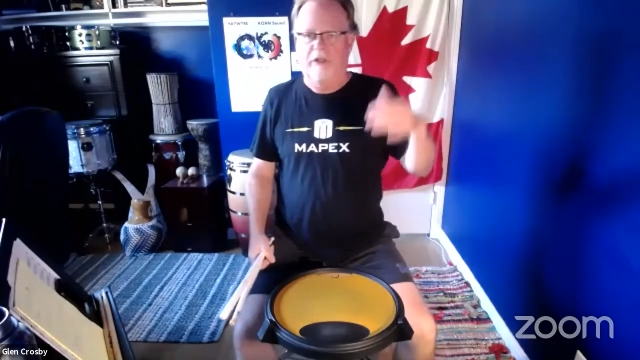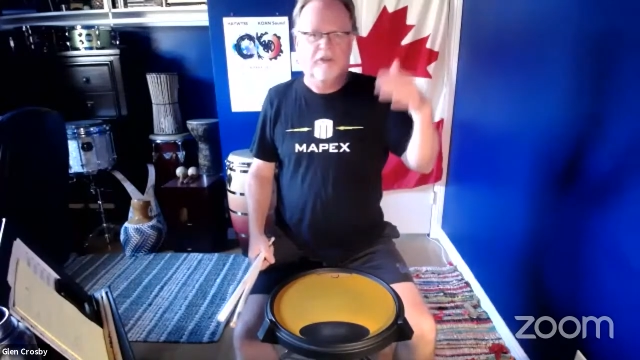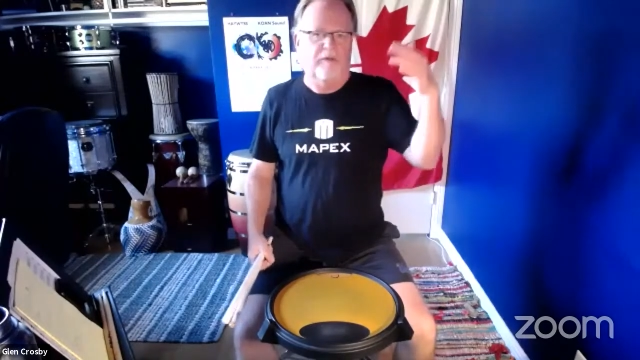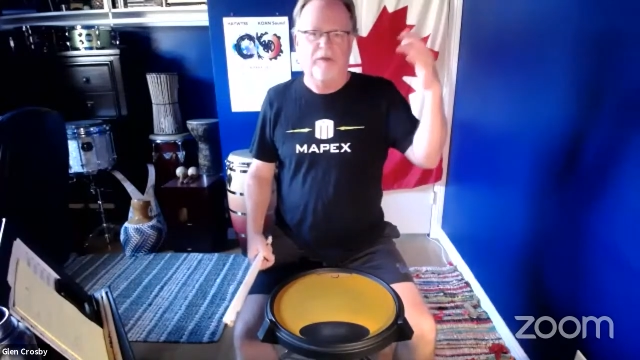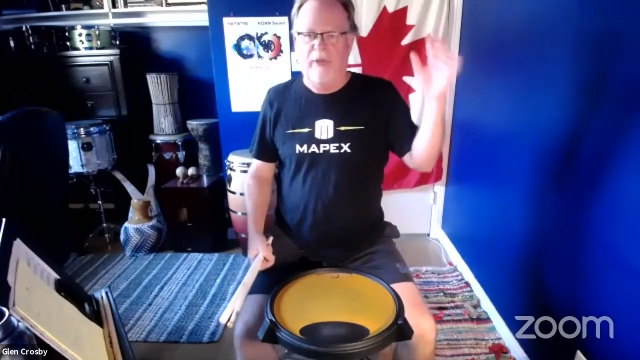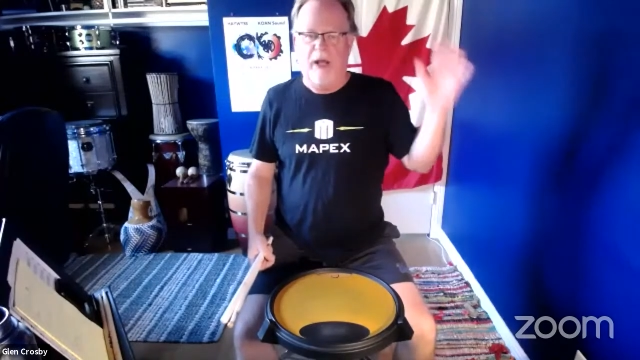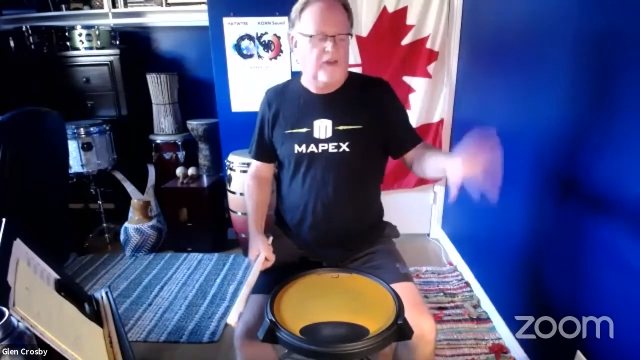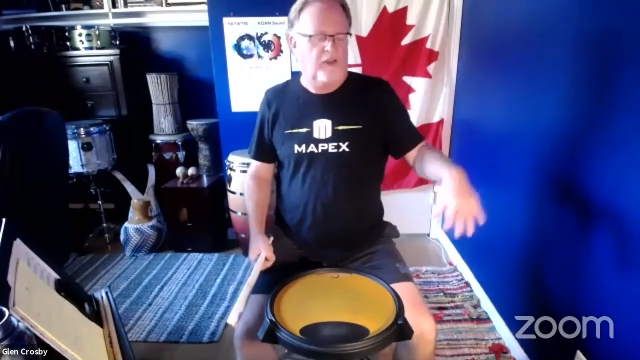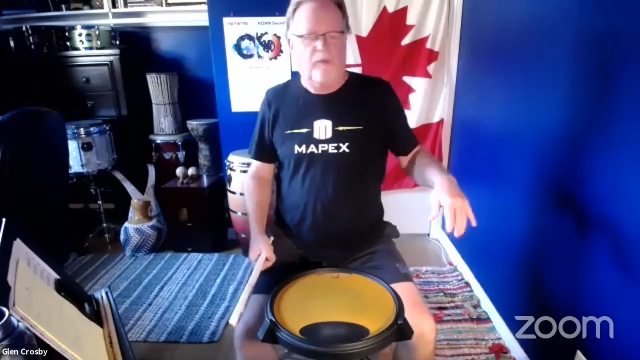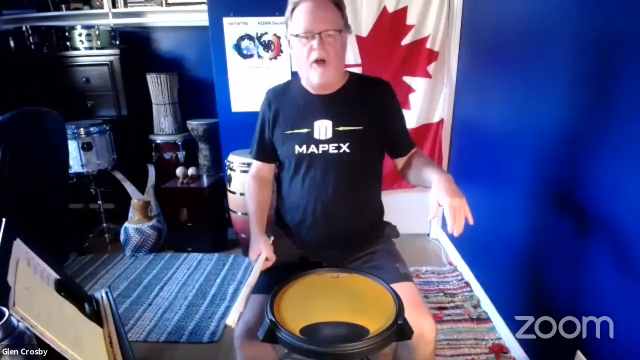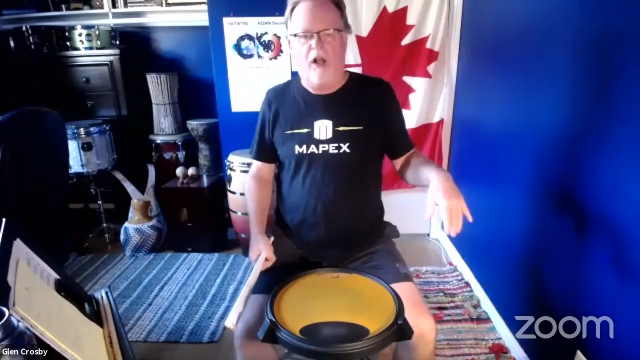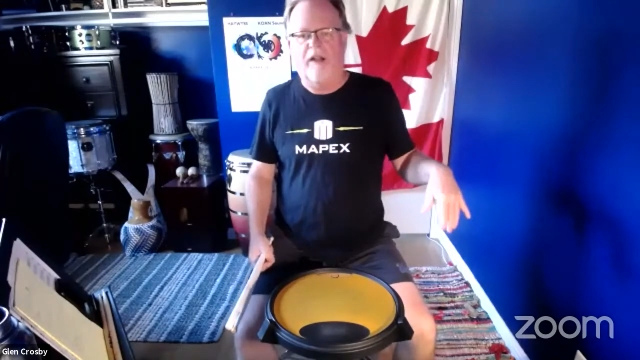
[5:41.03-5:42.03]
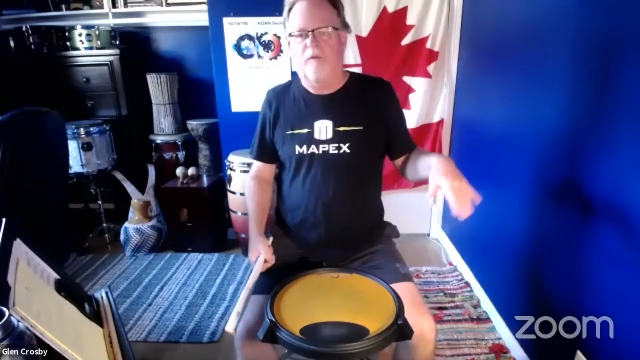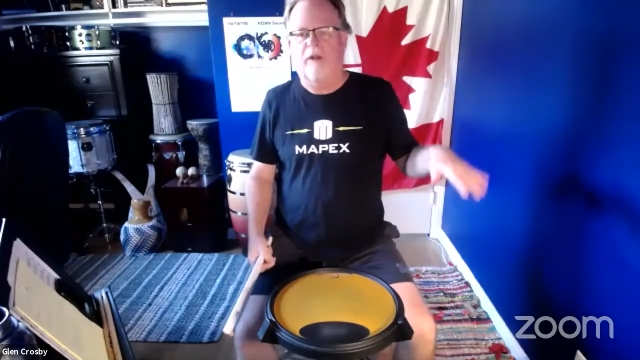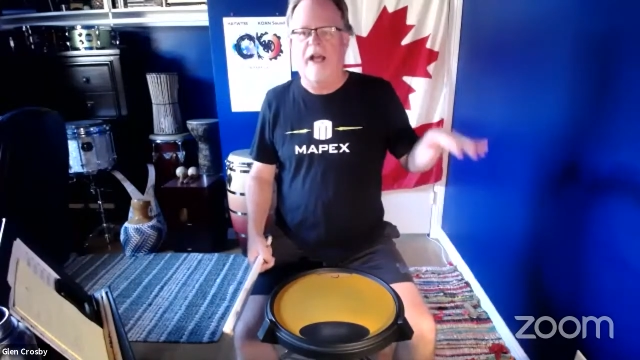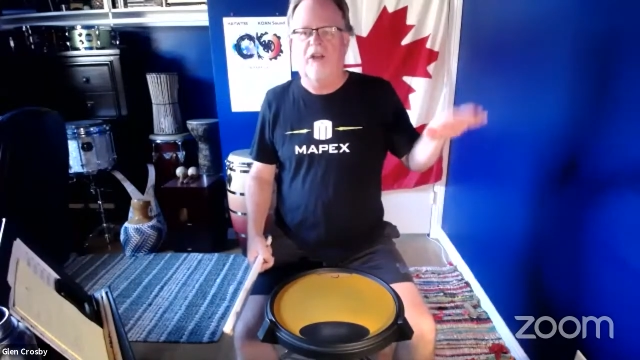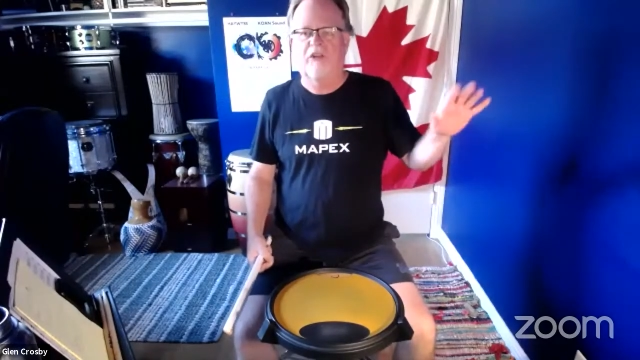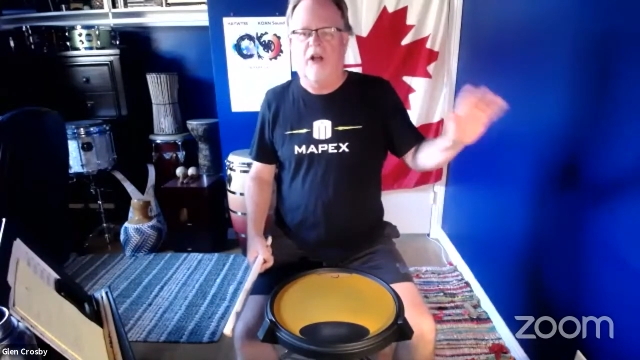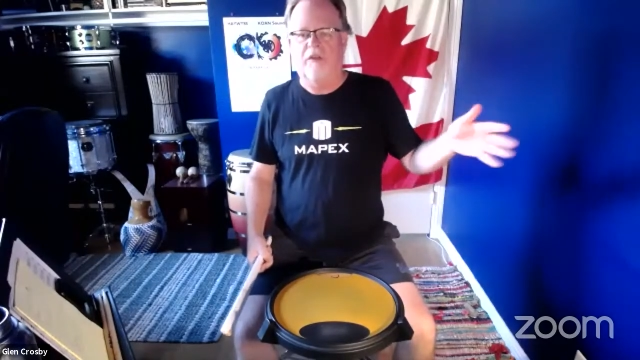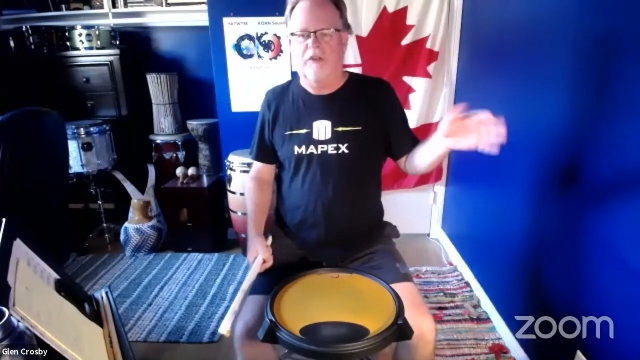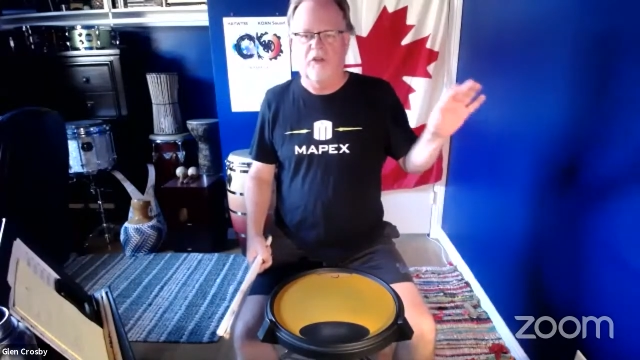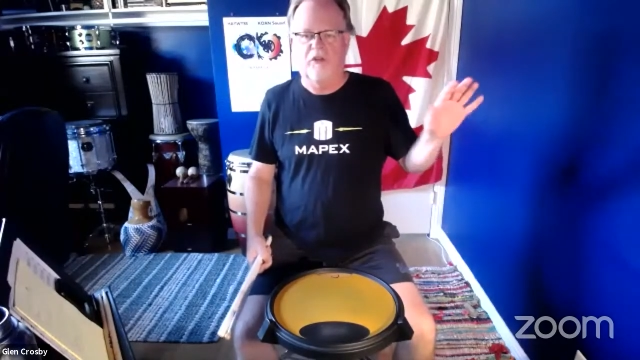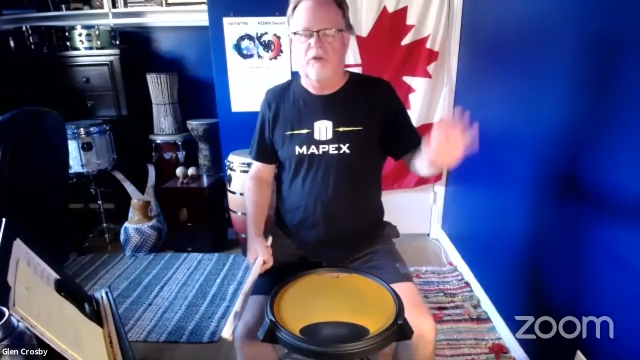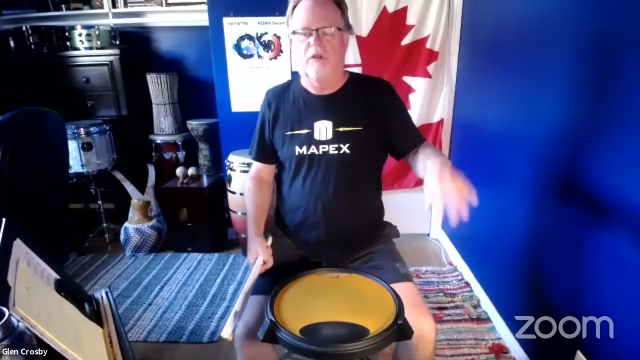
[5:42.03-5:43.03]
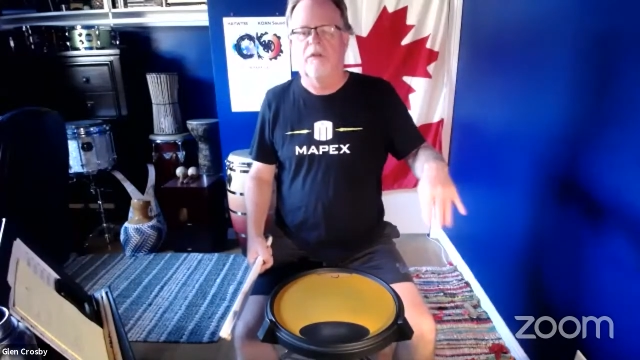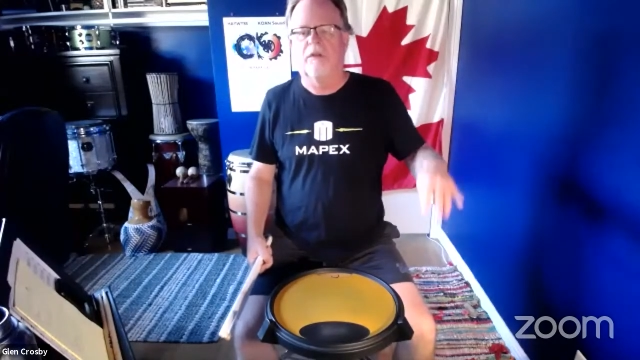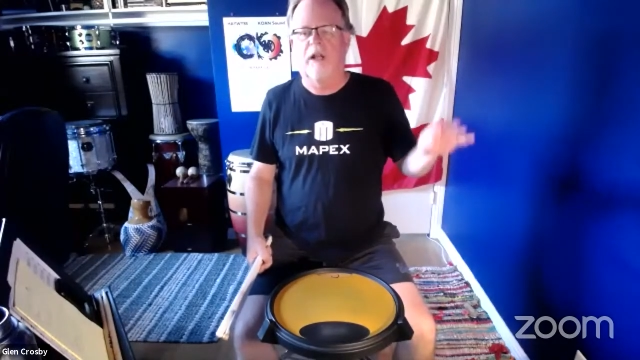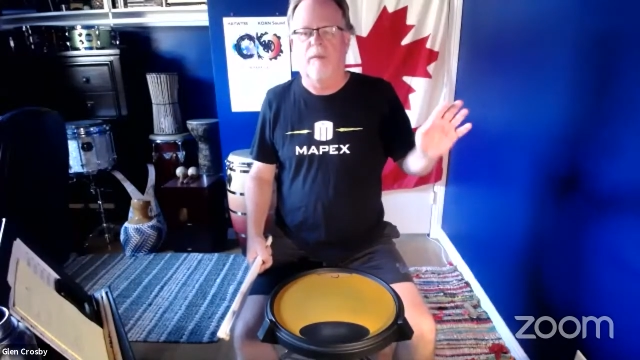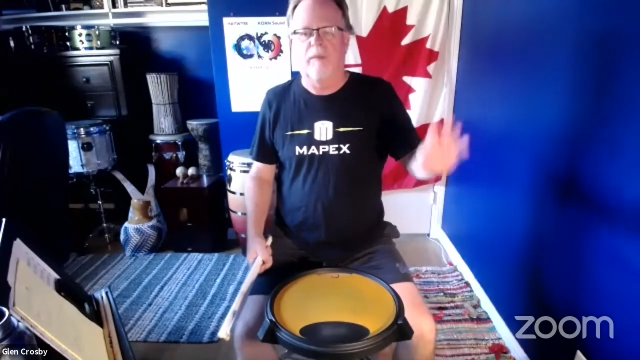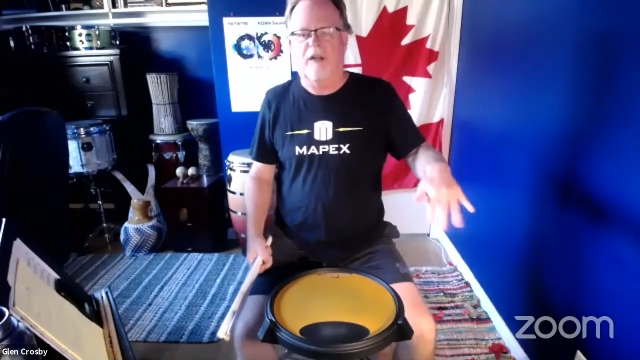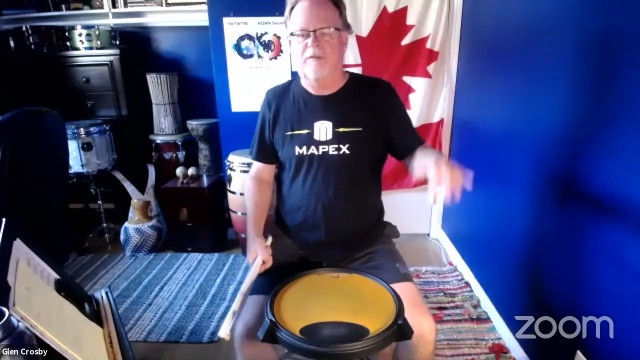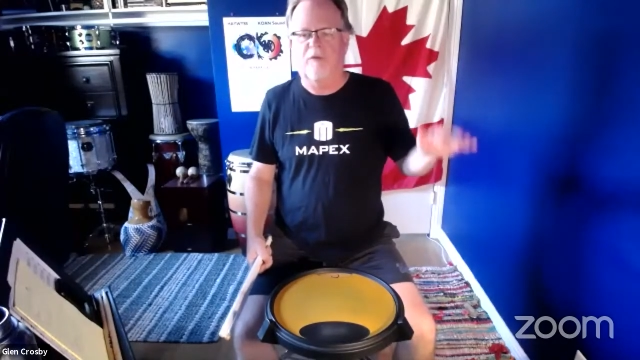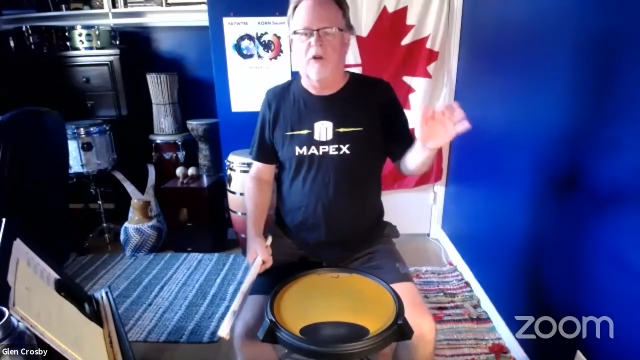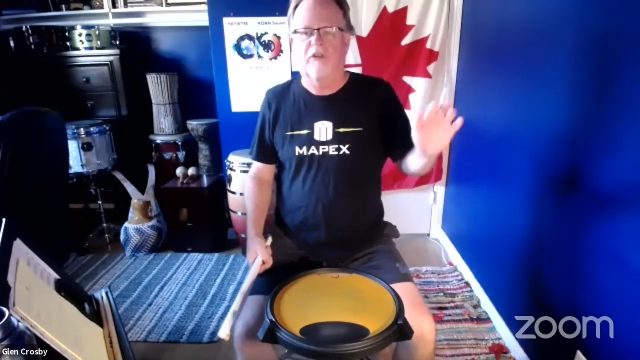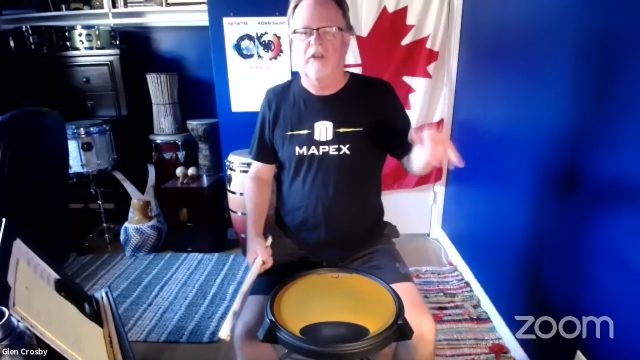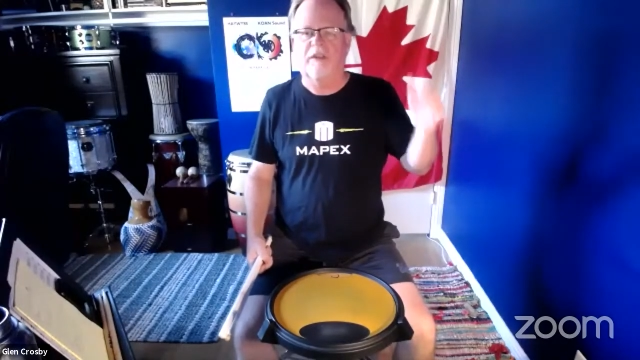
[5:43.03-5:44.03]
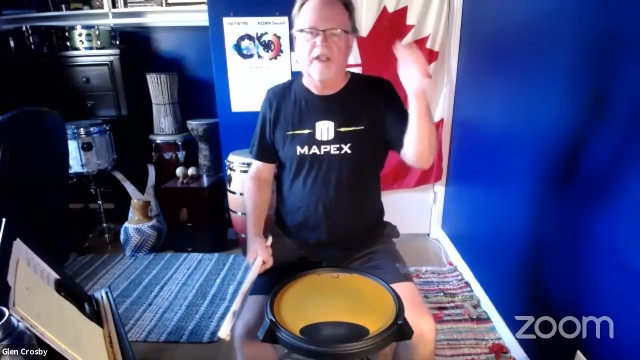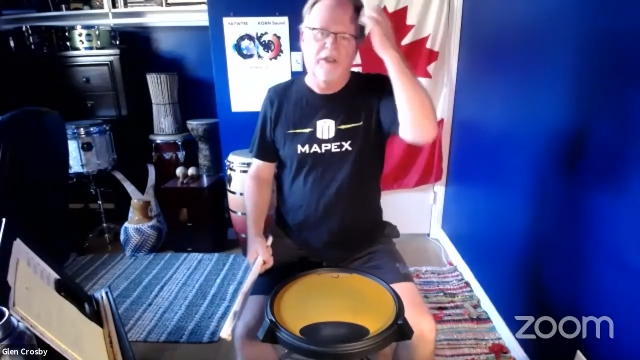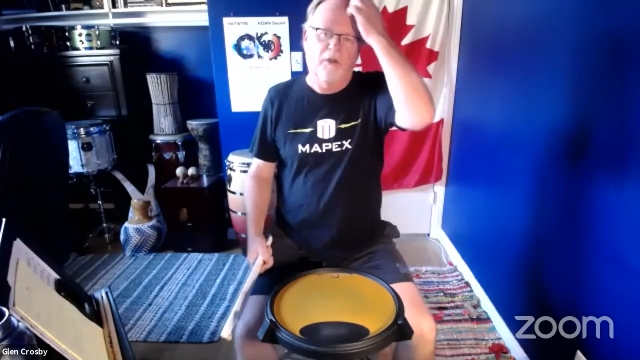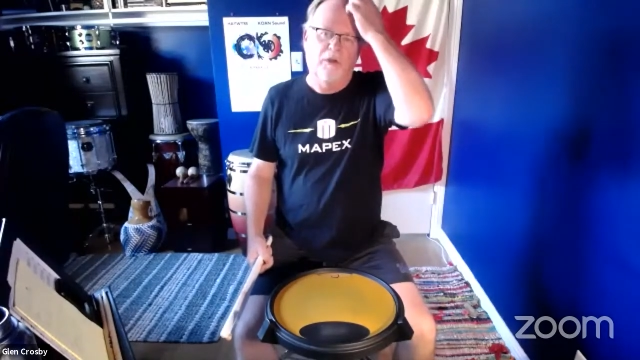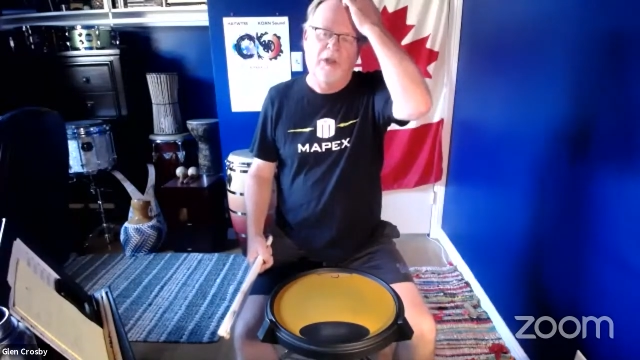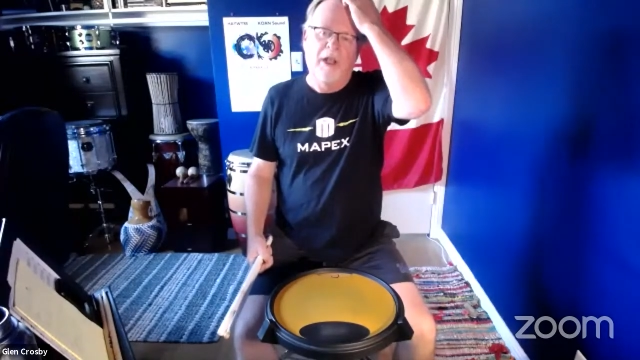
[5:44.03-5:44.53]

As if you're bouncing the ball, everyone has all the usual metaphors that they use,